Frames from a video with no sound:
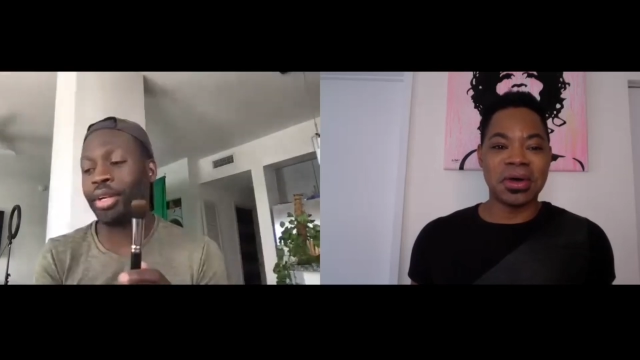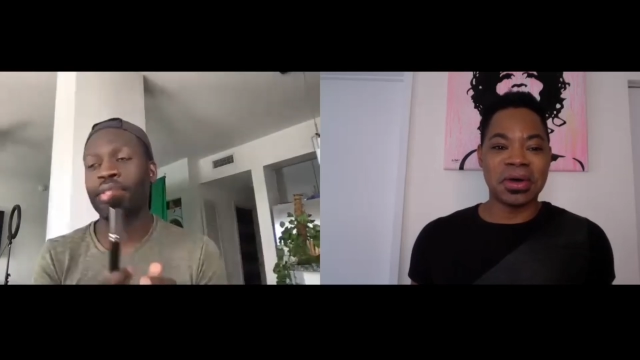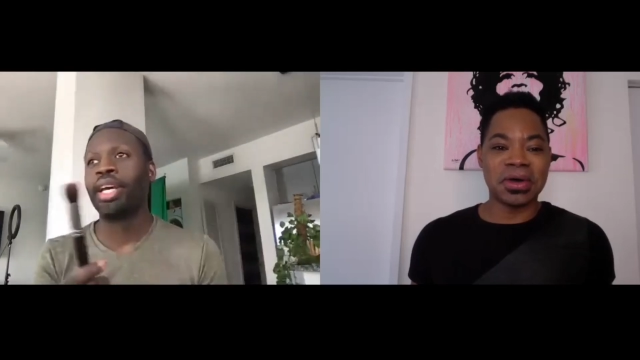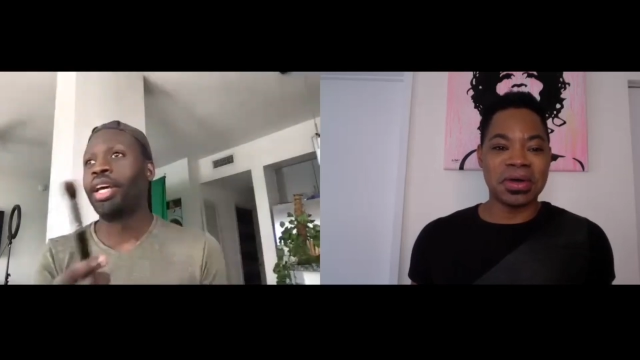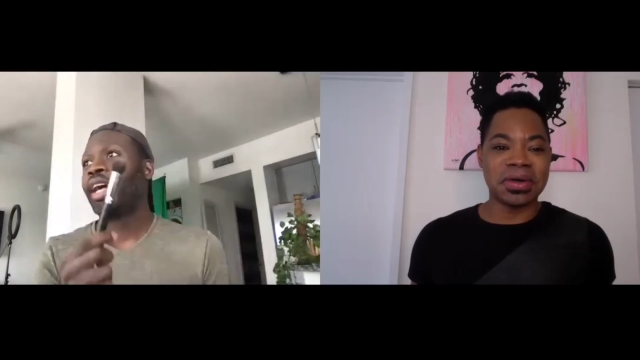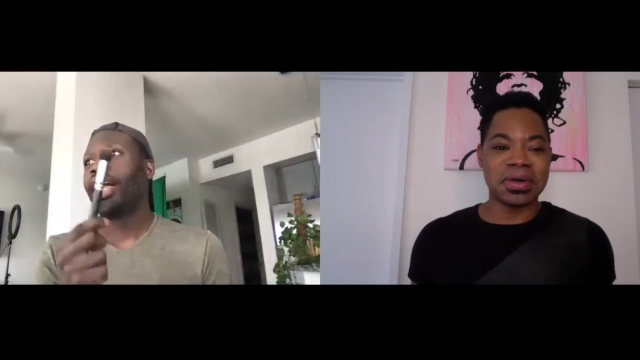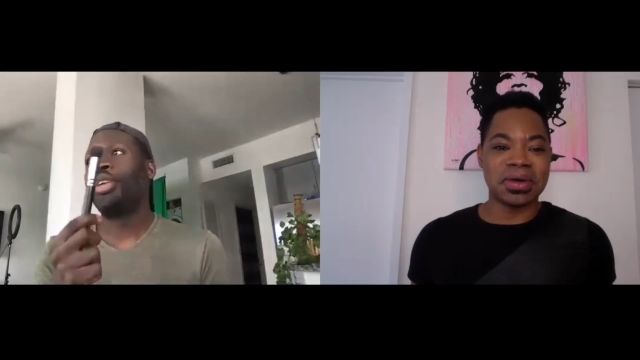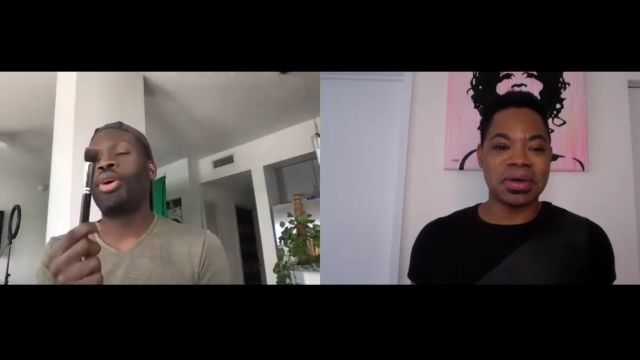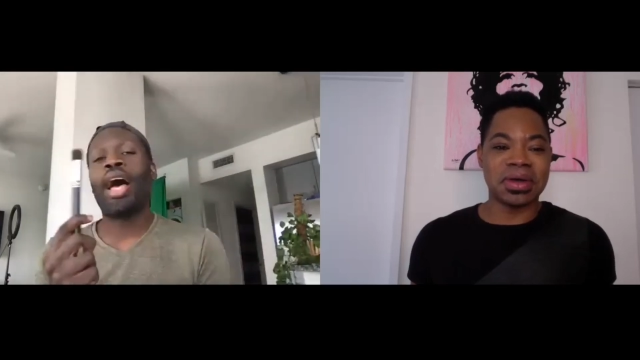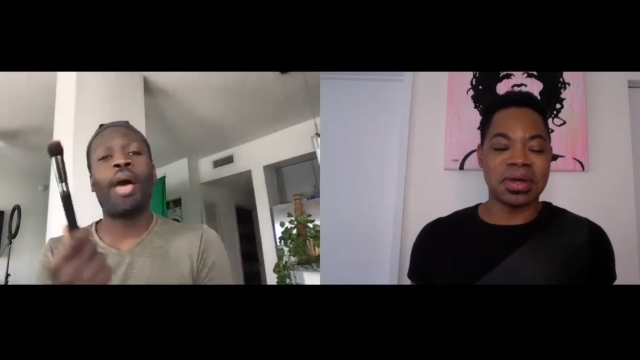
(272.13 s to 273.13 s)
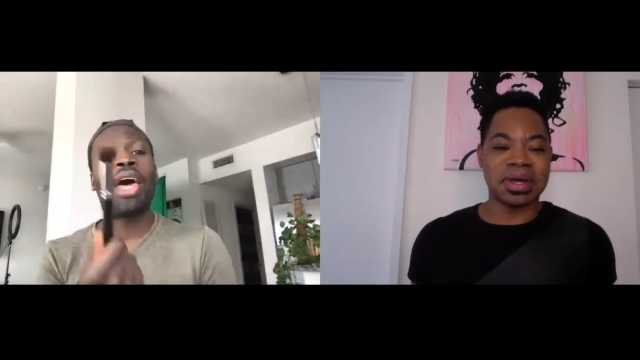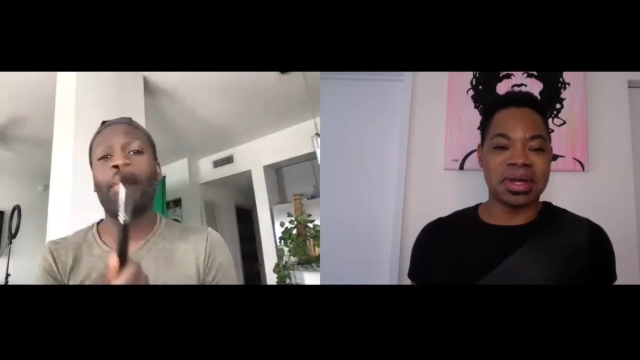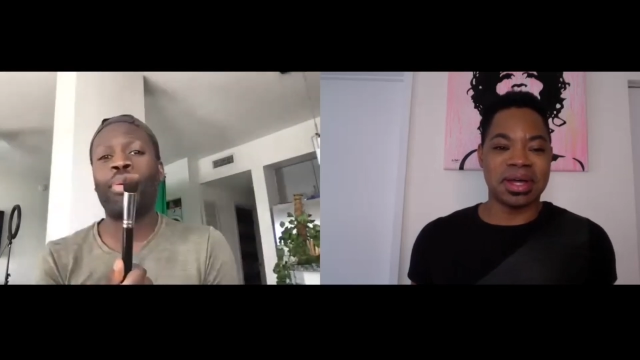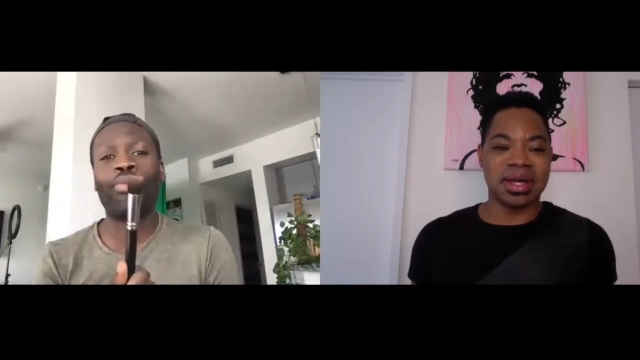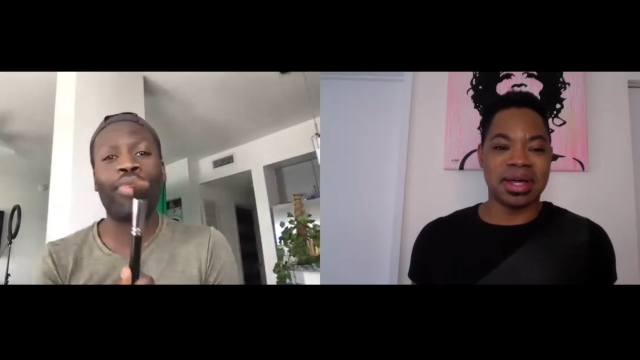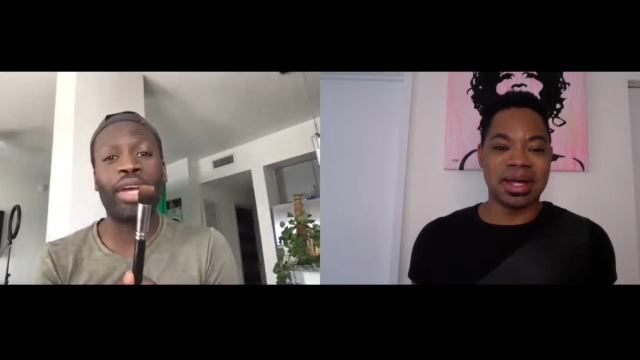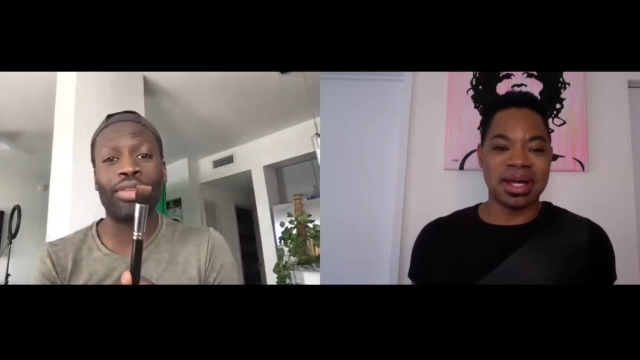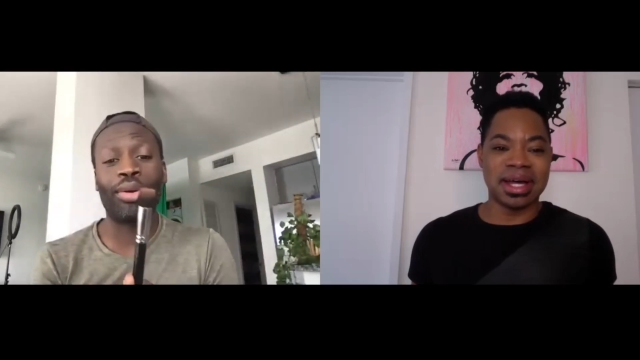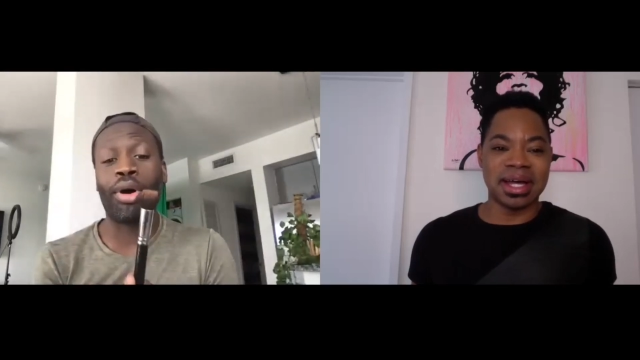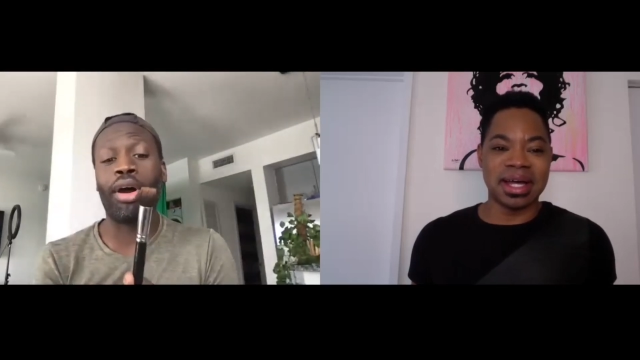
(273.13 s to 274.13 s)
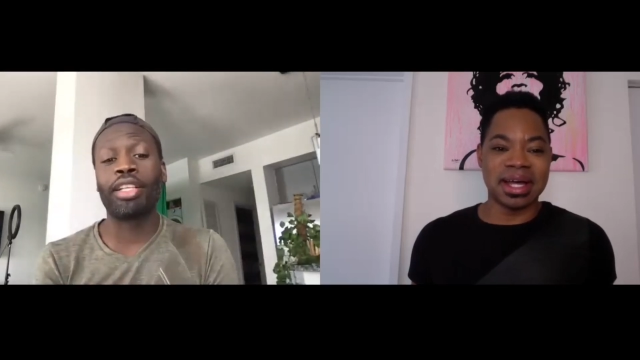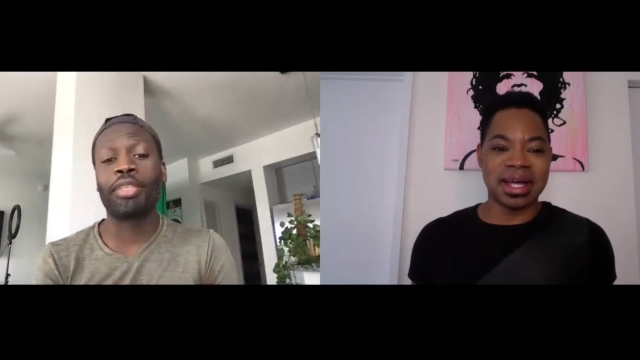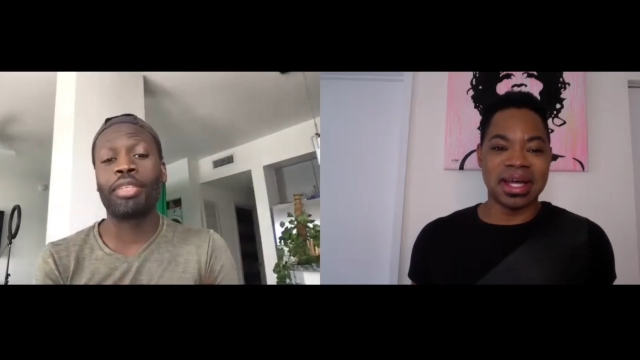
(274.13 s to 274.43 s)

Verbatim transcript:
Speaker 1: You know, I'm not a professional artist, but